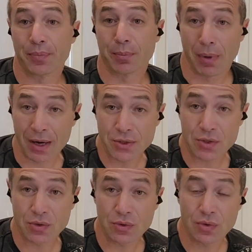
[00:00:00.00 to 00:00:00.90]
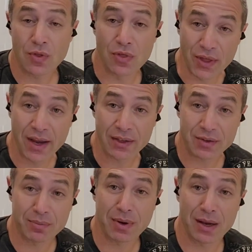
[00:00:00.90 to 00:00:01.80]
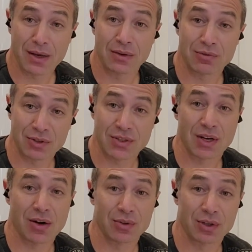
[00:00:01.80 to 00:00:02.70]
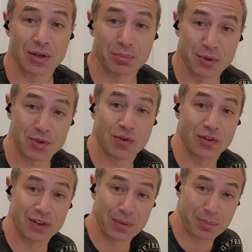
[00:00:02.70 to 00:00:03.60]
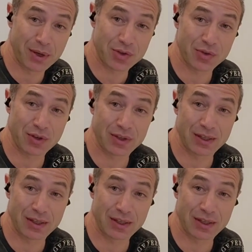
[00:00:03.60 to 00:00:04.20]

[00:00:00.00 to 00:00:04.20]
Mind you, that may result in preserving the battery